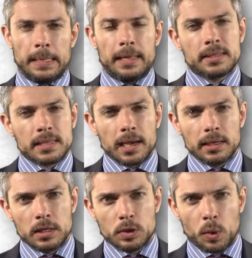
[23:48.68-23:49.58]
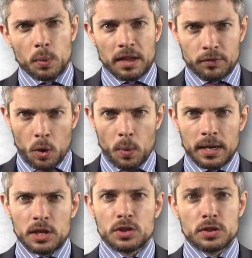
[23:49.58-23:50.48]
In the second integral, we have
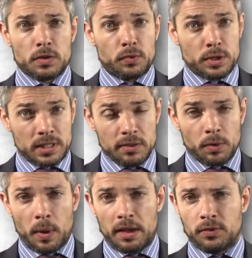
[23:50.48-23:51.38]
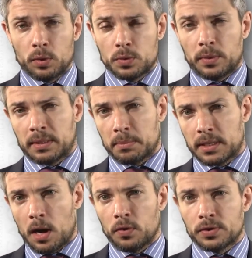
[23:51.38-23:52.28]
correlations of receiver wave fields with
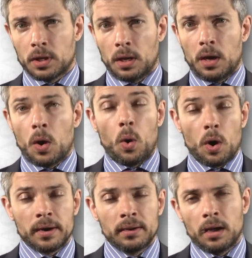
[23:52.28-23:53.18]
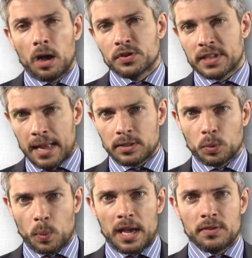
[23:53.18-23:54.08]
themselves or of
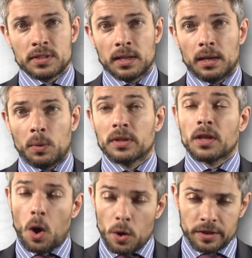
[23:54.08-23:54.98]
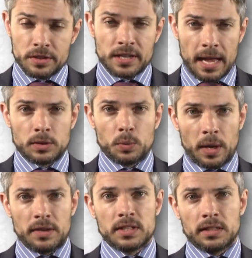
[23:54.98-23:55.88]
scattered waves with all their scattered
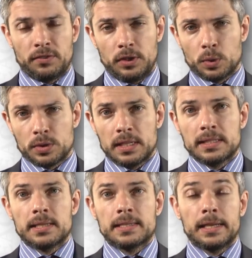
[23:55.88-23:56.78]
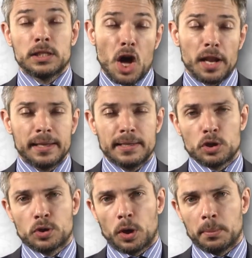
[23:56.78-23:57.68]
waves in the fields. This is a
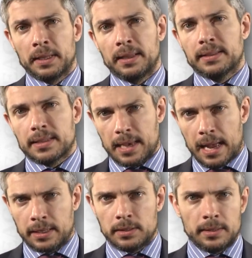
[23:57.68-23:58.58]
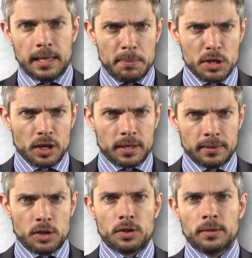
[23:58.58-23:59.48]
nonlinear term that's added to the imaging
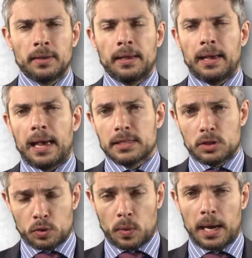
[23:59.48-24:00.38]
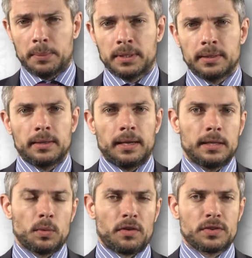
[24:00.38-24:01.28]
condition as described
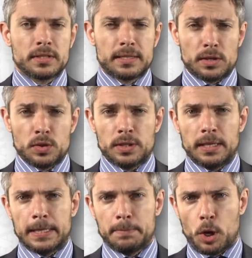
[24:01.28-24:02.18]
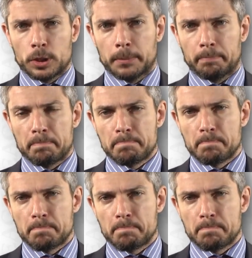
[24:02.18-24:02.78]
in the references that you see in the bottom.